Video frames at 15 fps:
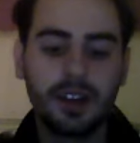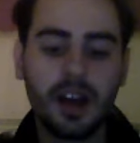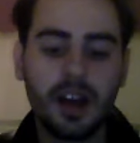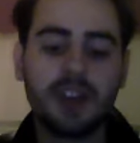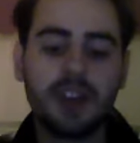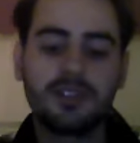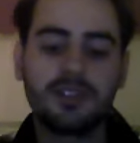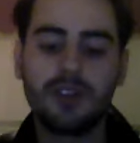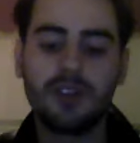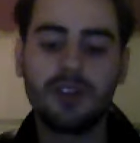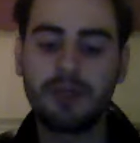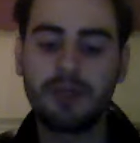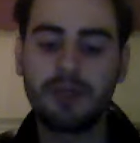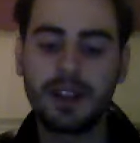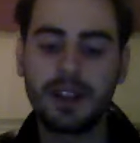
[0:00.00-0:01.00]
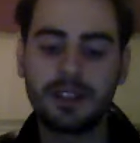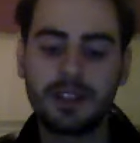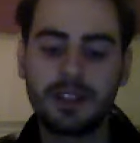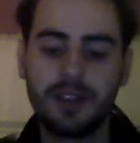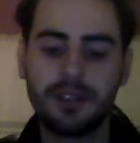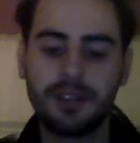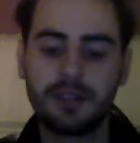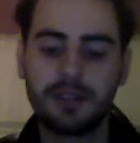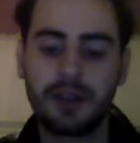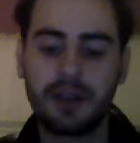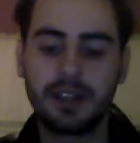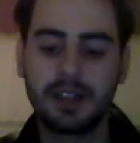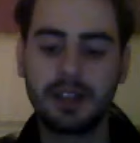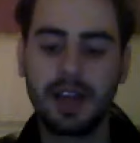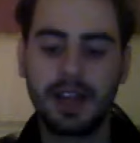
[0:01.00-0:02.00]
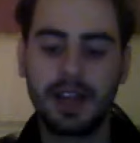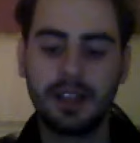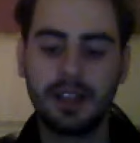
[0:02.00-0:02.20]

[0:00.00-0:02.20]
A strong man's love is my delight;